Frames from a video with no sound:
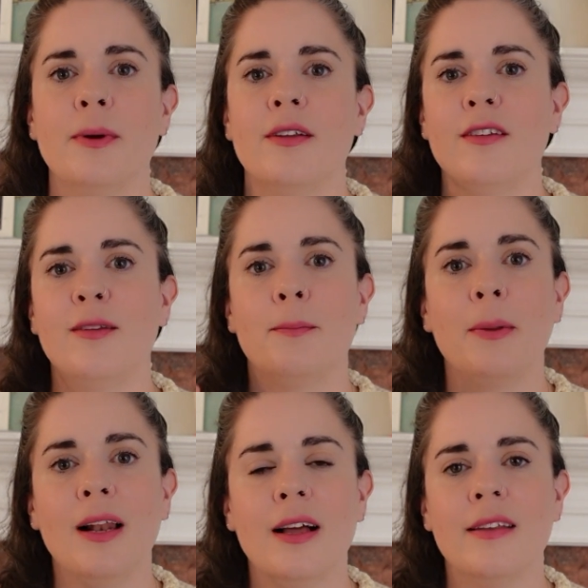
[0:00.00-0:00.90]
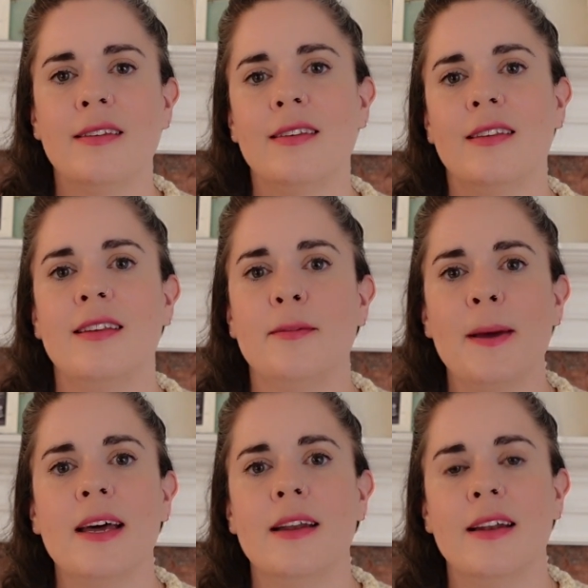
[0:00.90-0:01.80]
bust, plus this
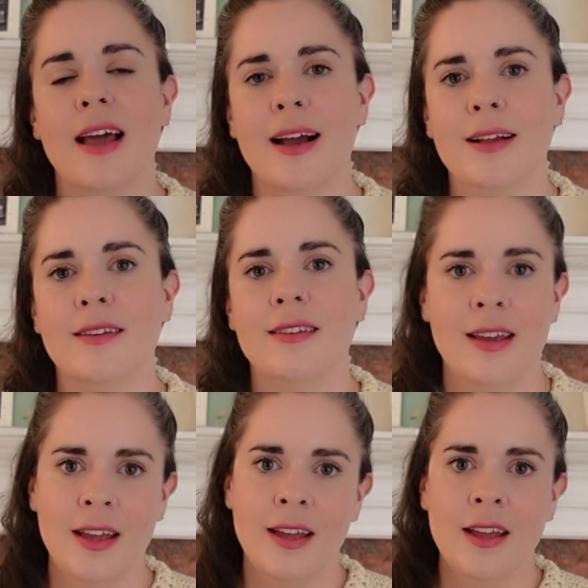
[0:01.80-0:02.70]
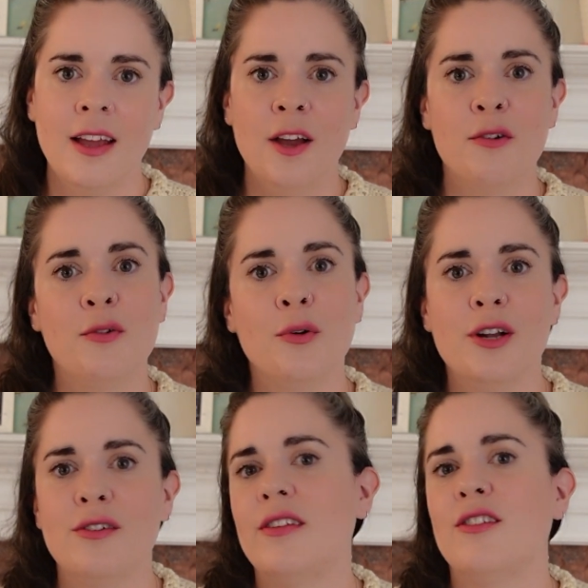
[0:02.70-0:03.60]
pattern has 4
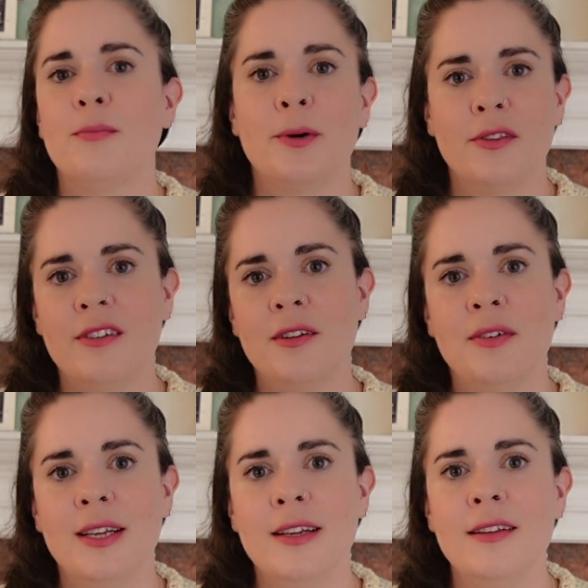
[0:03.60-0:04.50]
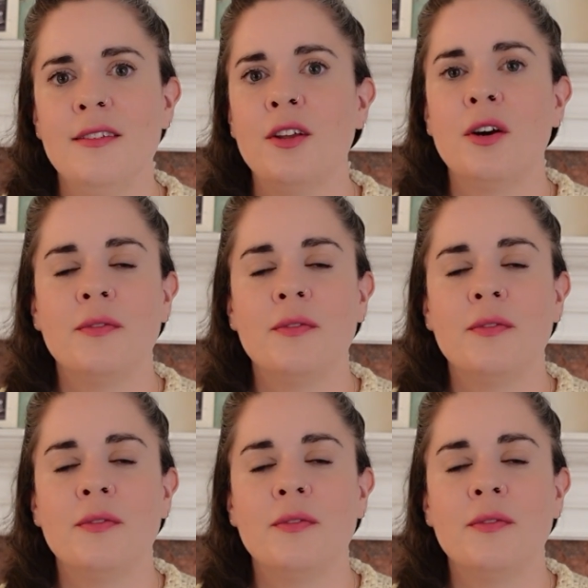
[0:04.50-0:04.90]
inches of positive ease.